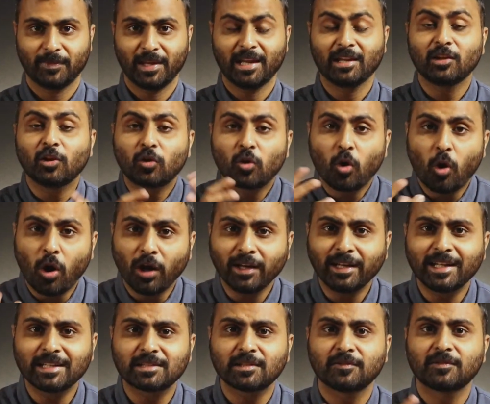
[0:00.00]
In the
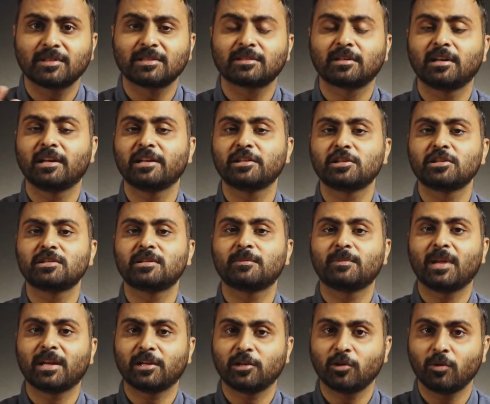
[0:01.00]
context of this relationship
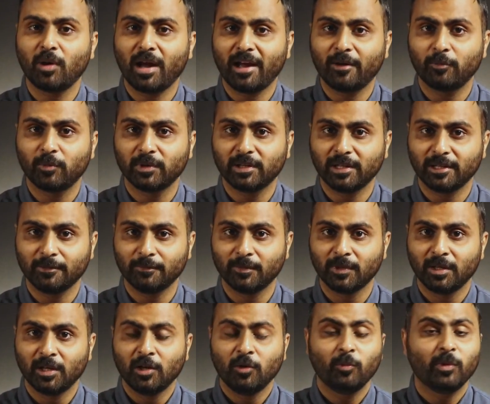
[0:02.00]
that you have with Him,
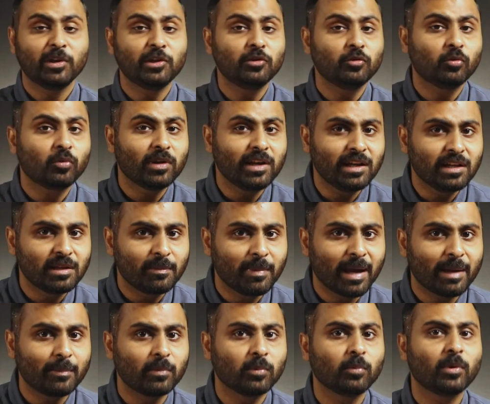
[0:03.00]
when you read the
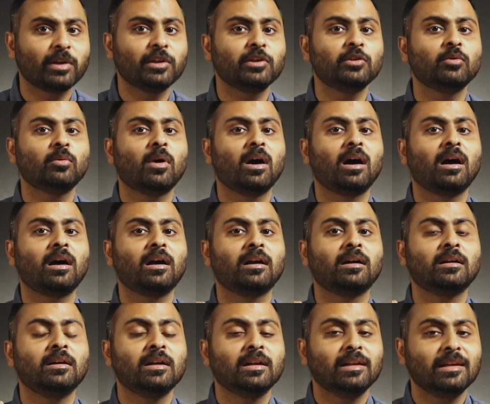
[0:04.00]
Bible, when you are
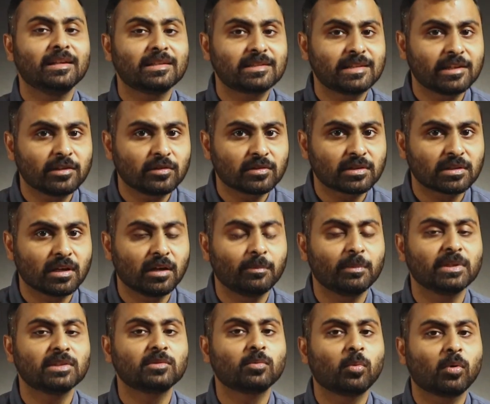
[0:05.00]
listening to
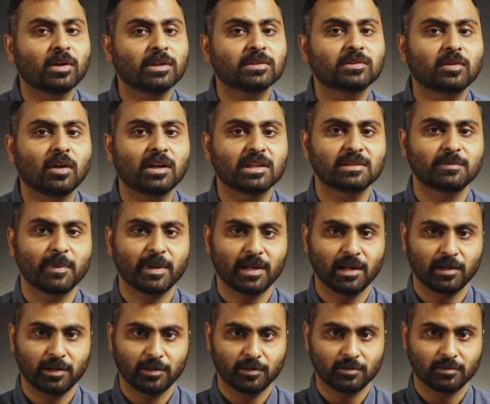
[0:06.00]
sermons, what is God
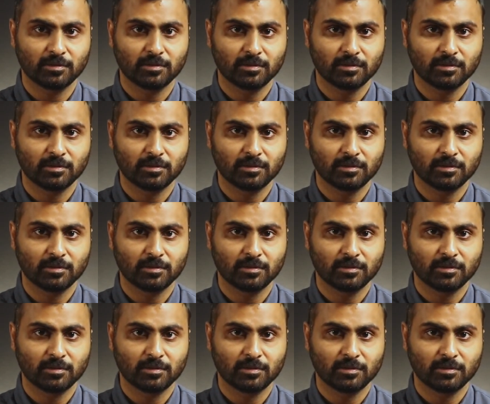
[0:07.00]
speaking to you?